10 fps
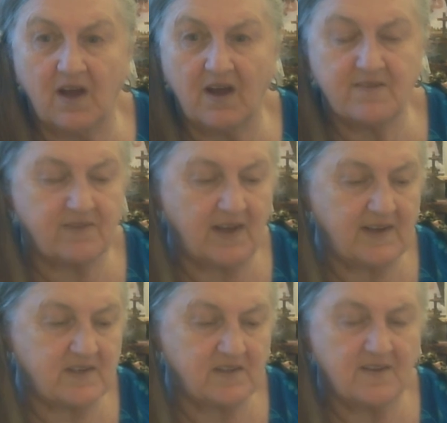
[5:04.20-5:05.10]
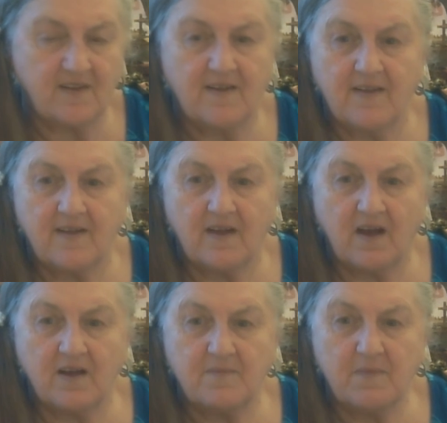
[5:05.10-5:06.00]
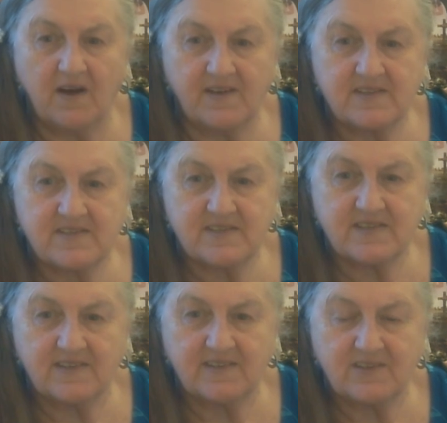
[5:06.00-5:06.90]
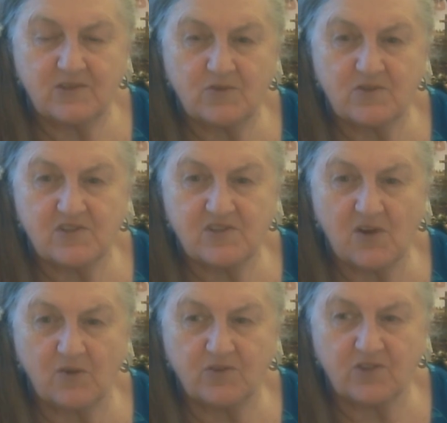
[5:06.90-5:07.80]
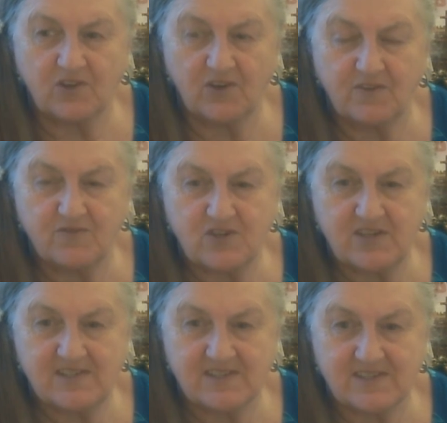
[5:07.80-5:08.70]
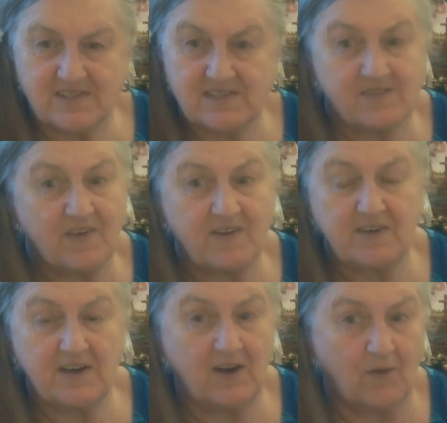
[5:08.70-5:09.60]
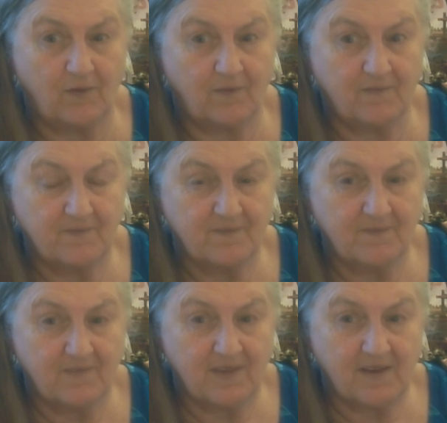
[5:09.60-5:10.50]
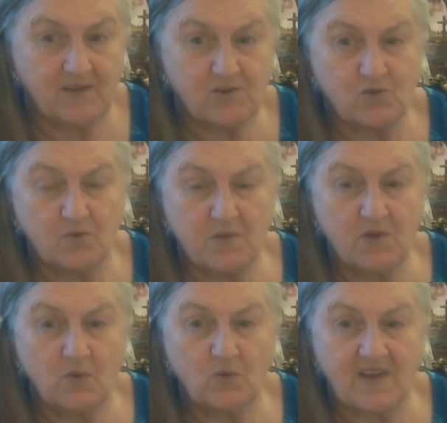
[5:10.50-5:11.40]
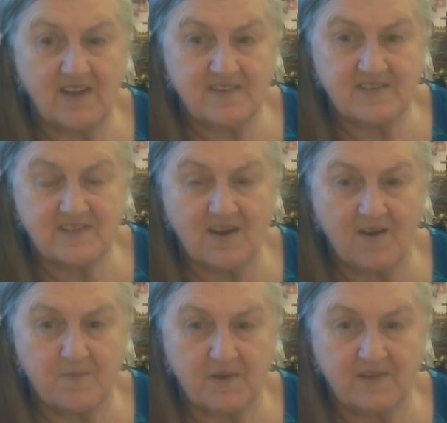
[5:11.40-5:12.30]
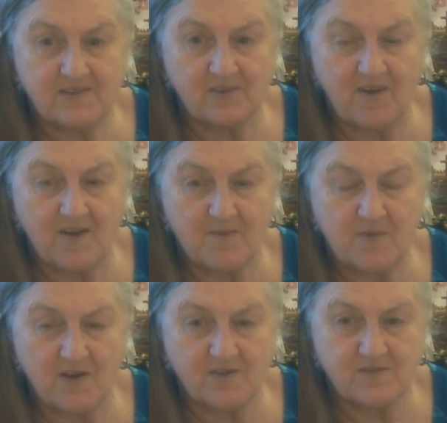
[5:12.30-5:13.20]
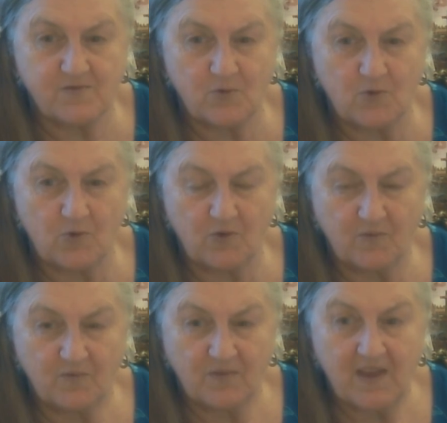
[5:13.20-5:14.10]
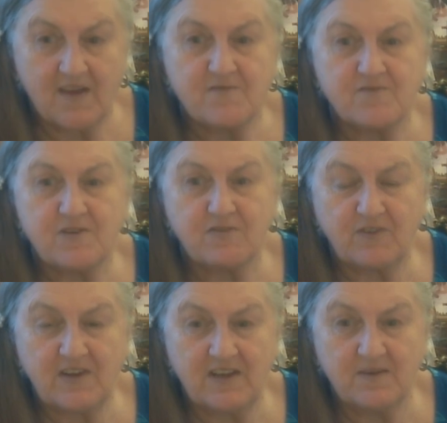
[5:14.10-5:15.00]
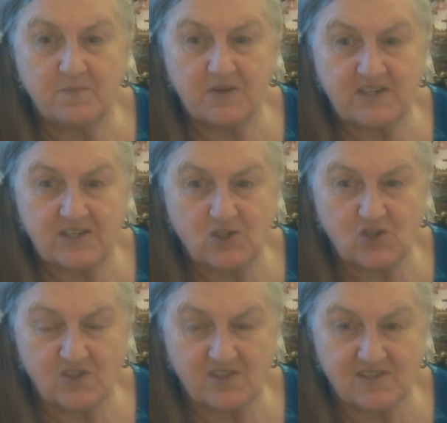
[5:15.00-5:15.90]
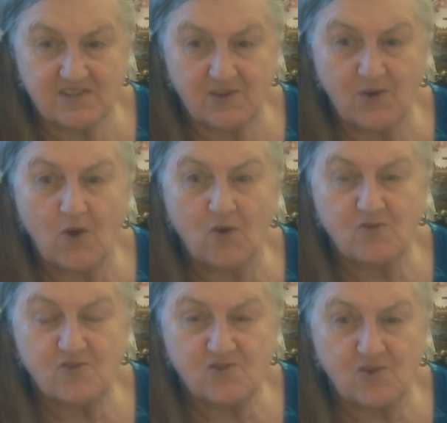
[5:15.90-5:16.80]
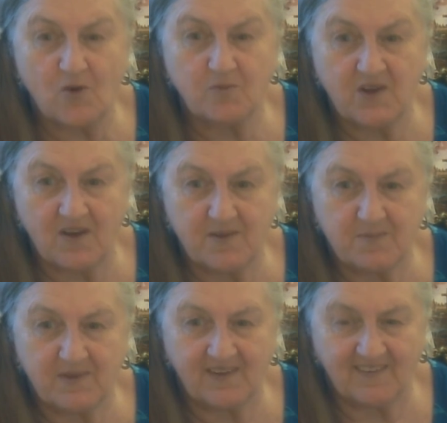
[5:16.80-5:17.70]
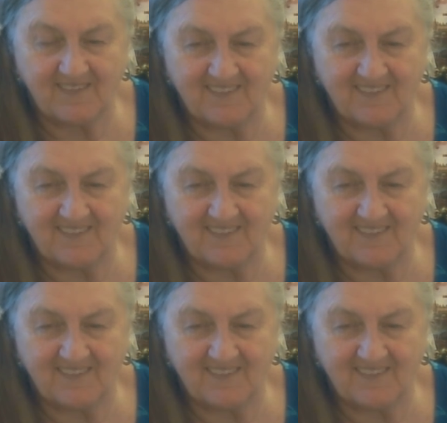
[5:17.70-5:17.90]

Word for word: live later. I might do the Psalter of Jesus. It's very long. It took me all day to type it till half past four. 15 petitions, non-stop typing.